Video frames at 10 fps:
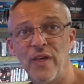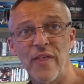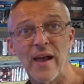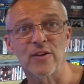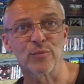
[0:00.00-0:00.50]

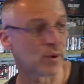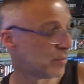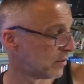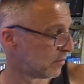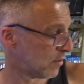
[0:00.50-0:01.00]
that
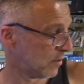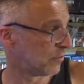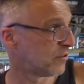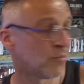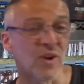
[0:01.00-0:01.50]
experiment
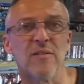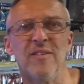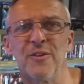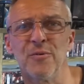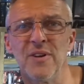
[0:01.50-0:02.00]
onto, well, I
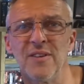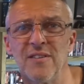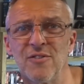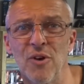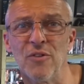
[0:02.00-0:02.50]
don't need to
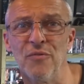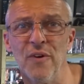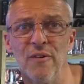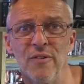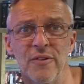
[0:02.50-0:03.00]

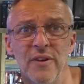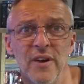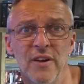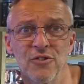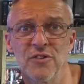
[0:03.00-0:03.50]
transfer onto it,
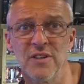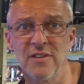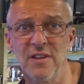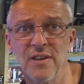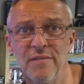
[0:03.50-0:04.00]
I just need to
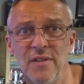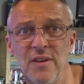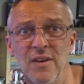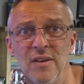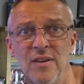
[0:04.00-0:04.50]
leave
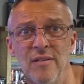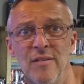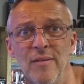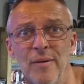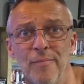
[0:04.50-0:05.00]
the
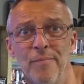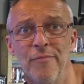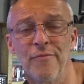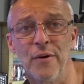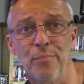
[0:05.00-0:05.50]

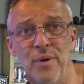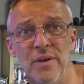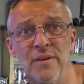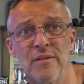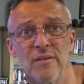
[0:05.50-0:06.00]
ferrite bead
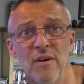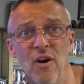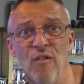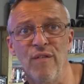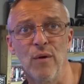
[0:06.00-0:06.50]

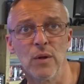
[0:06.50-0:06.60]
off.